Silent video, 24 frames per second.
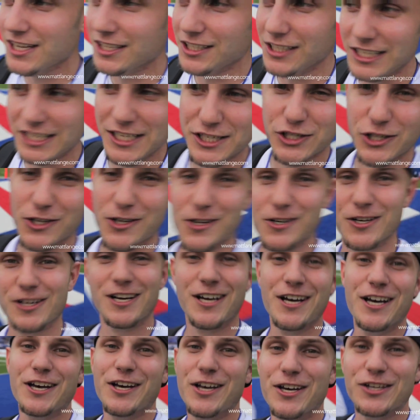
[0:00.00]
leisure
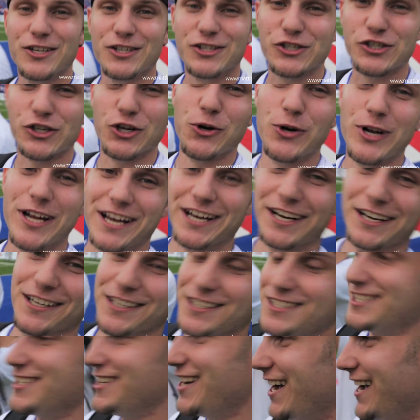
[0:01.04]
shooting
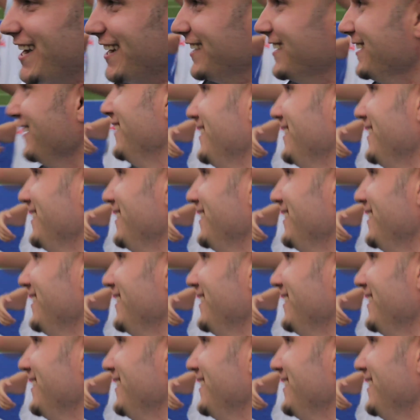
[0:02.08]
tonight.